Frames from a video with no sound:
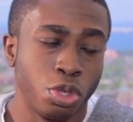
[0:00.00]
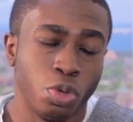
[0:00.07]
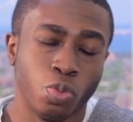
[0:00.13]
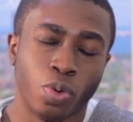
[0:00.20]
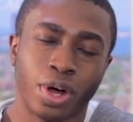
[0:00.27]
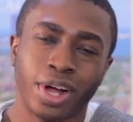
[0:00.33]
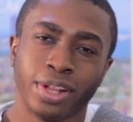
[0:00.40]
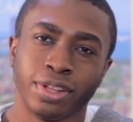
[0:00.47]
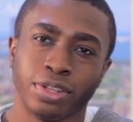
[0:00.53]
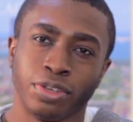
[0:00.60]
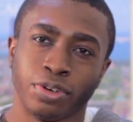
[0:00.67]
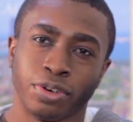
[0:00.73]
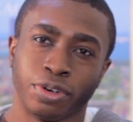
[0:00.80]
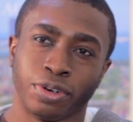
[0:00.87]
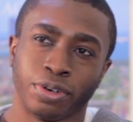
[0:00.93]
you want
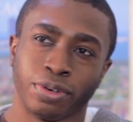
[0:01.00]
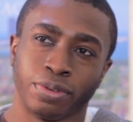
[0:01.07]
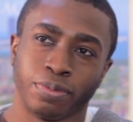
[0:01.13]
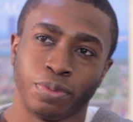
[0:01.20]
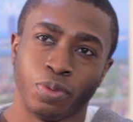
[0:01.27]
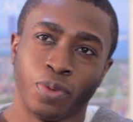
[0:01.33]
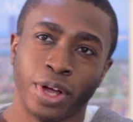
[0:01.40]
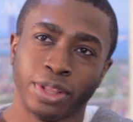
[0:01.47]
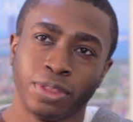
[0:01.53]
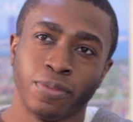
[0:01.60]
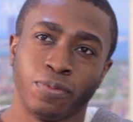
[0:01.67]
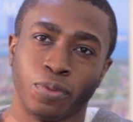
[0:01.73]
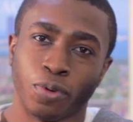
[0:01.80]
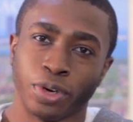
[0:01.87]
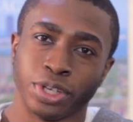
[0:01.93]

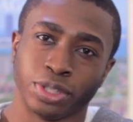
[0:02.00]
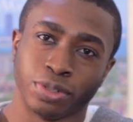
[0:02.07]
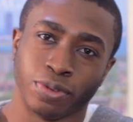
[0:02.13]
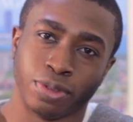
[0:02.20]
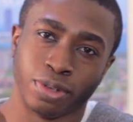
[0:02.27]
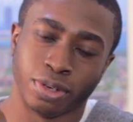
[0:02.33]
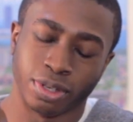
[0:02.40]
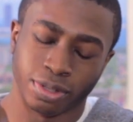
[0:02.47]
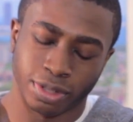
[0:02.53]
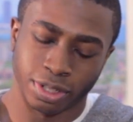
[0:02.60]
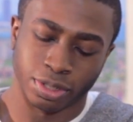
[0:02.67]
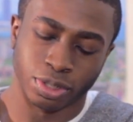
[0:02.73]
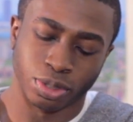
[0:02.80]
the voice or the